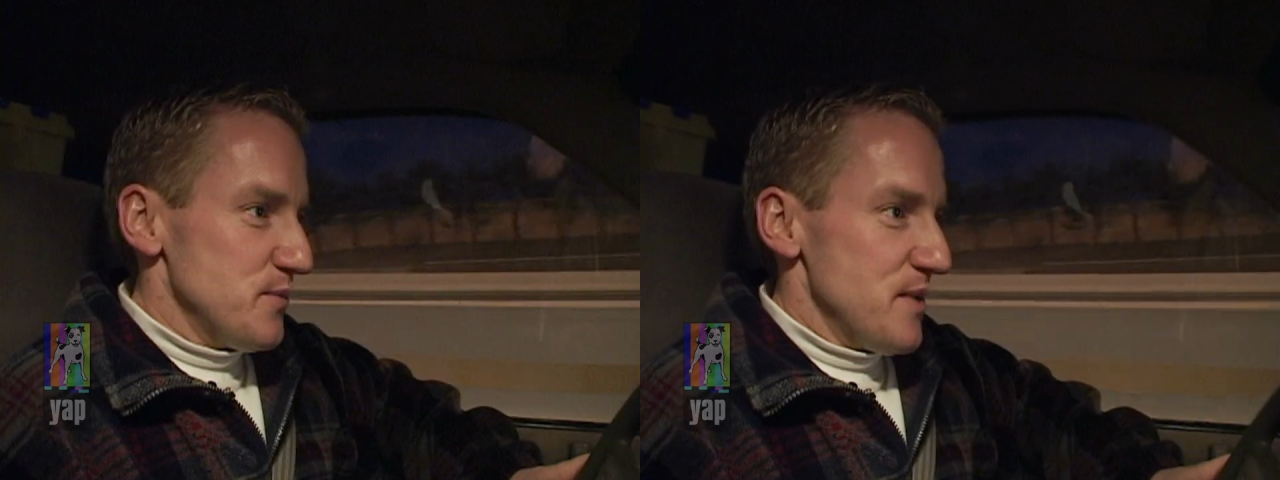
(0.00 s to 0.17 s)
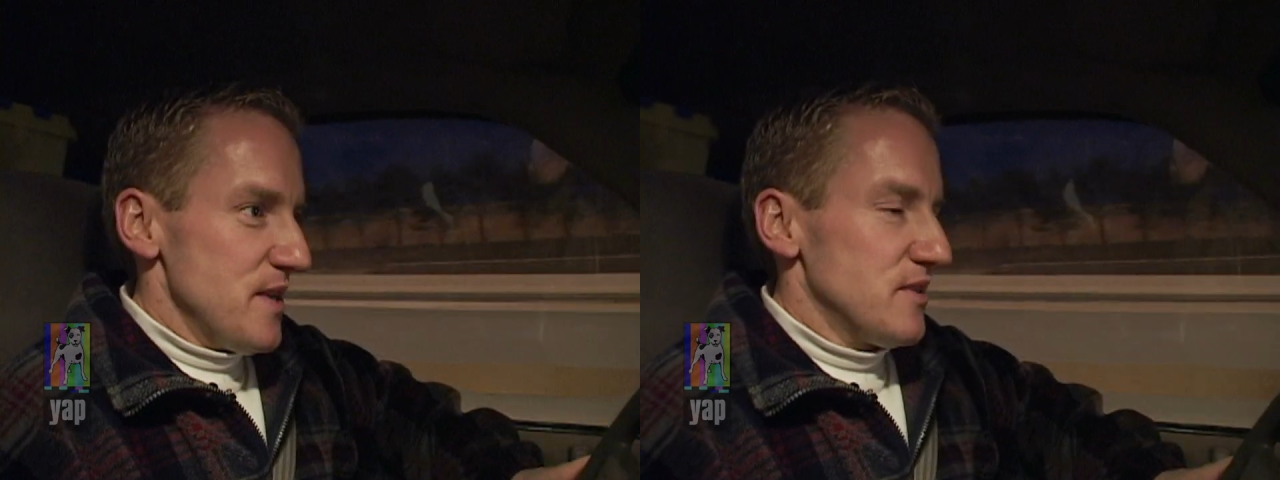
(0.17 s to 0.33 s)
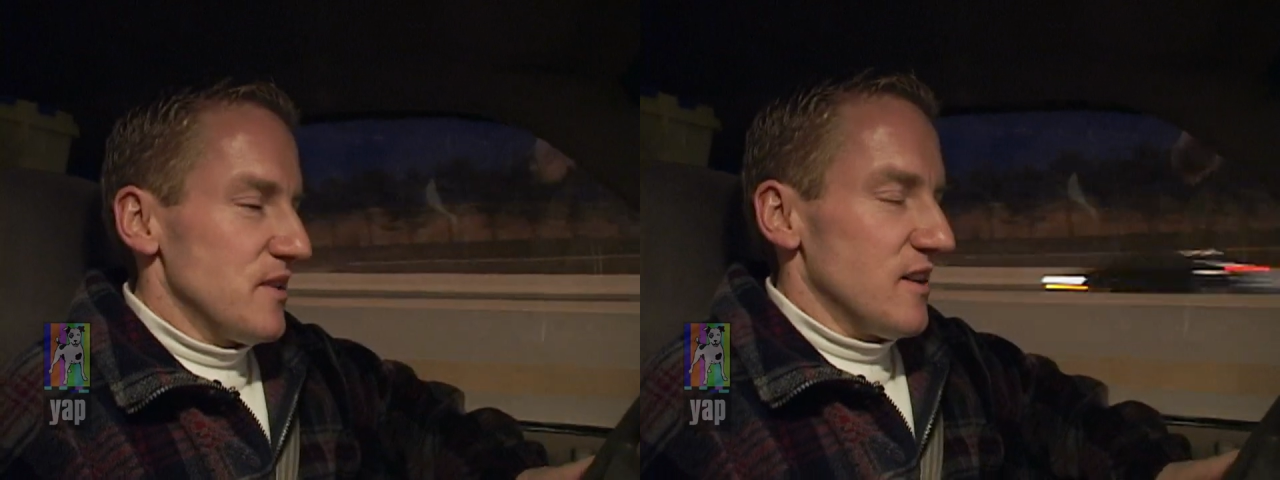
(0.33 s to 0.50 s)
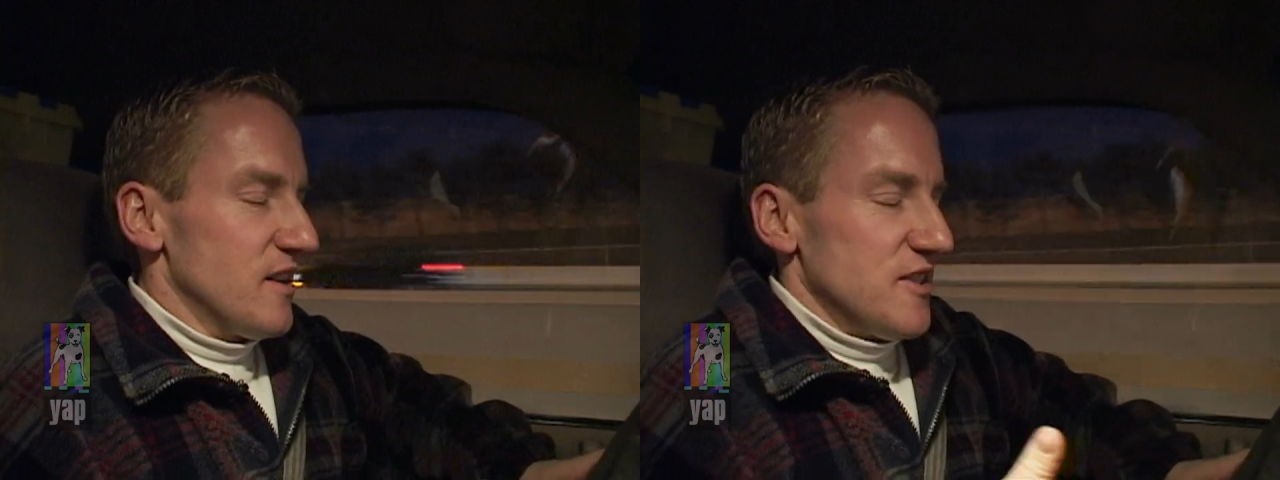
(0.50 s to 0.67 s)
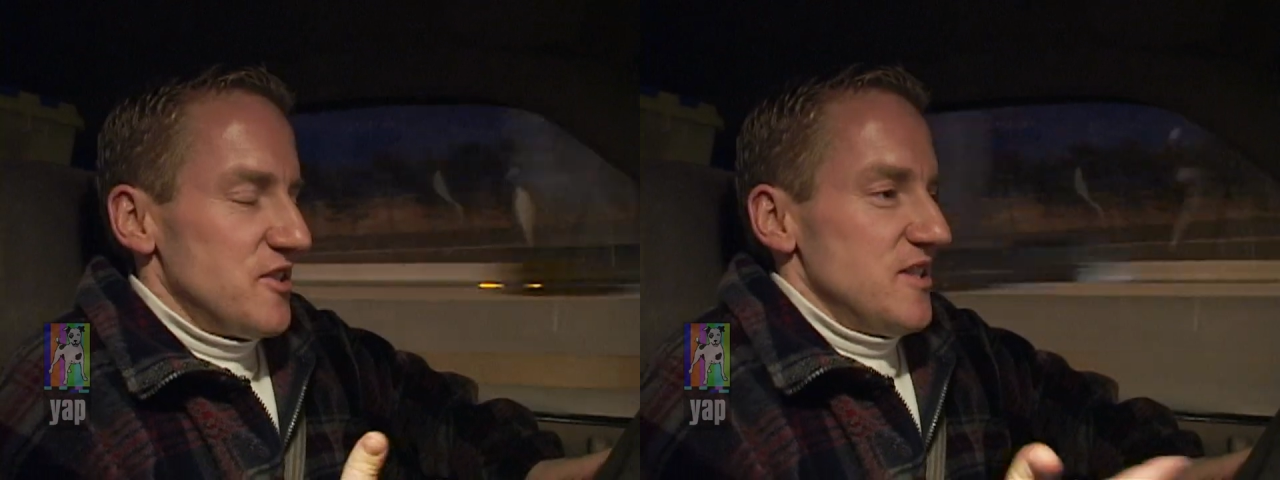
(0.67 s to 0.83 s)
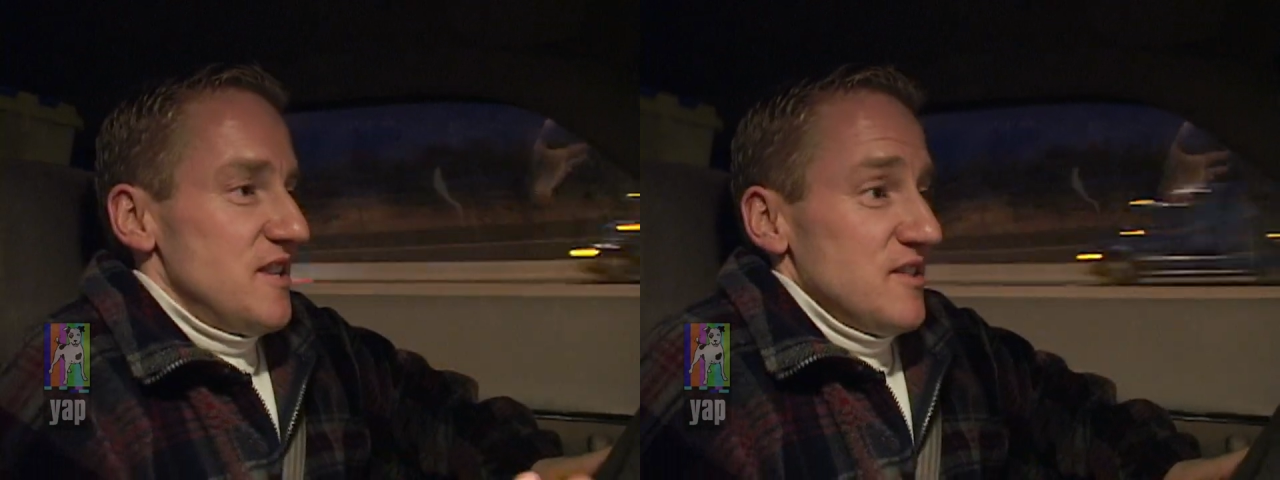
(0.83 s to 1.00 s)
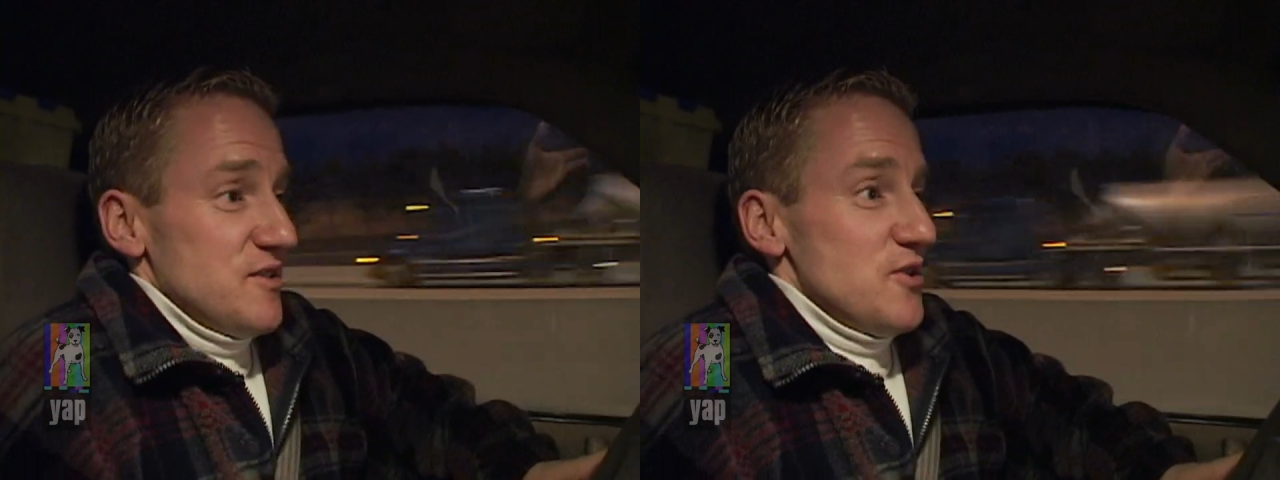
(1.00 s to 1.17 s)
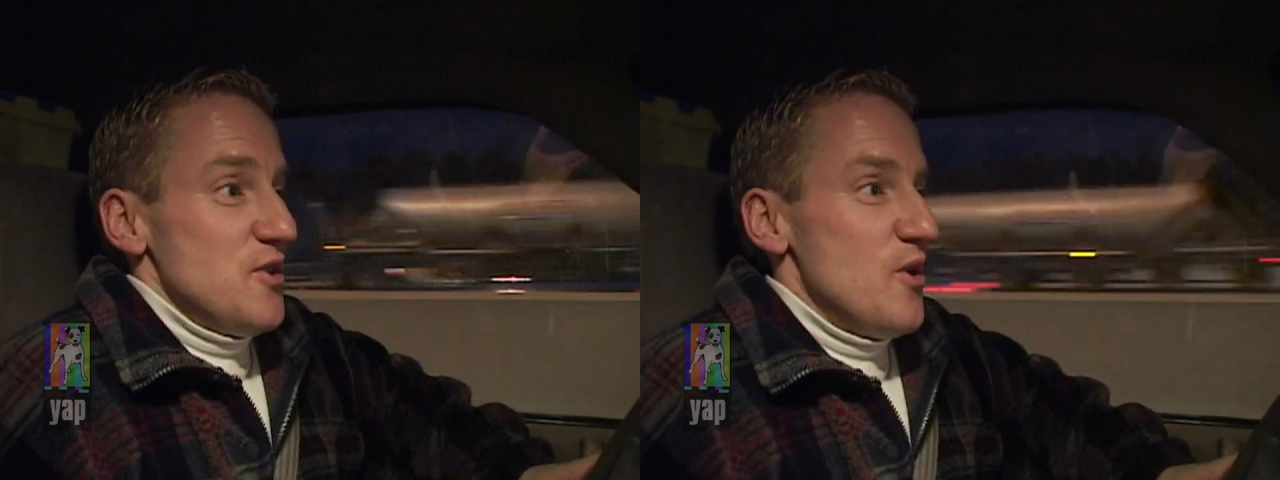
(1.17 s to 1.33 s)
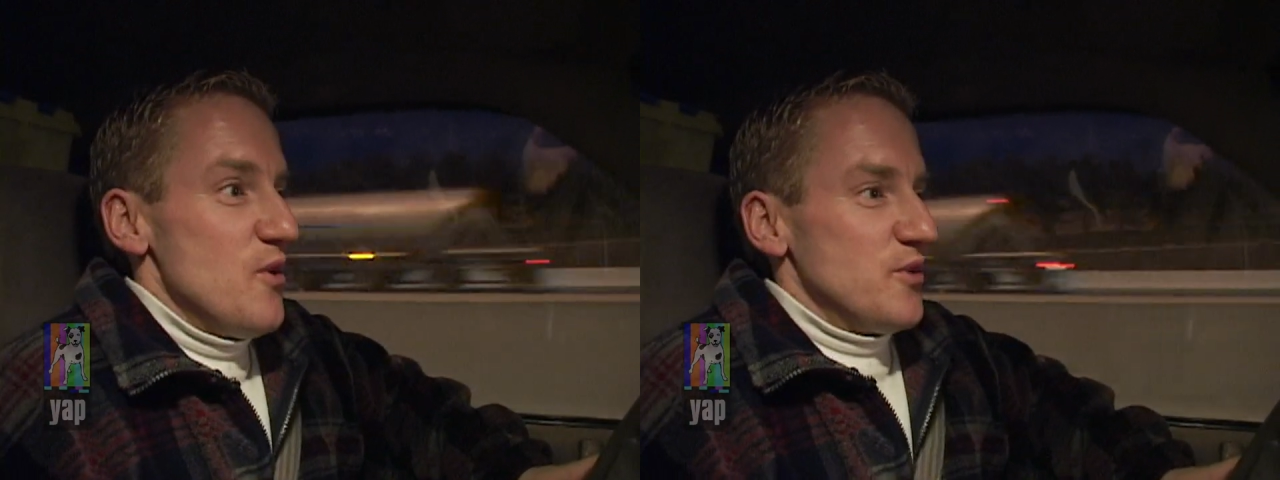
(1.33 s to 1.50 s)
and basically, because she doesn't
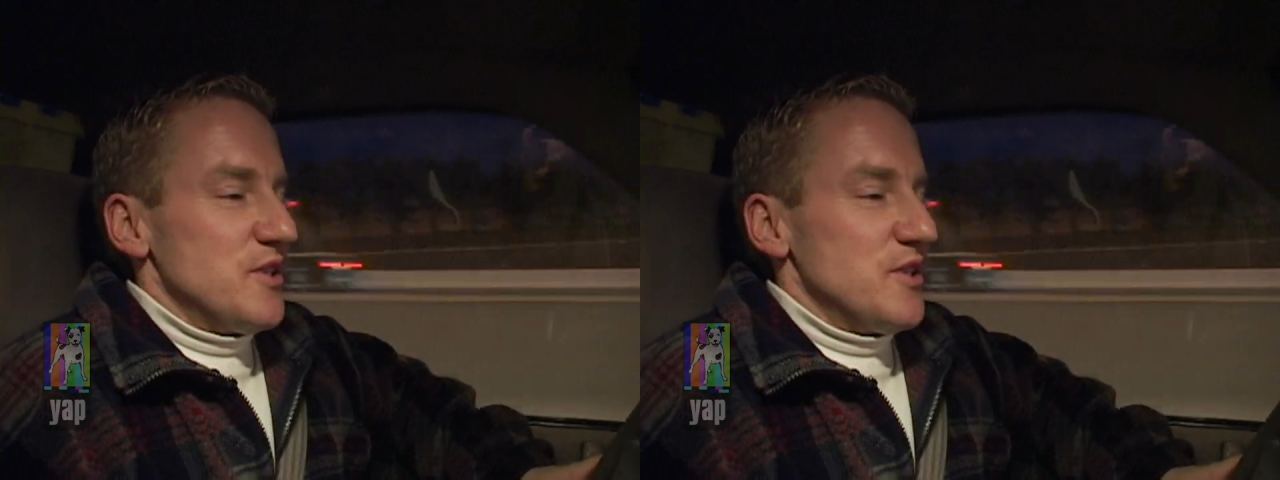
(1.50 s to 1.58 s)
know.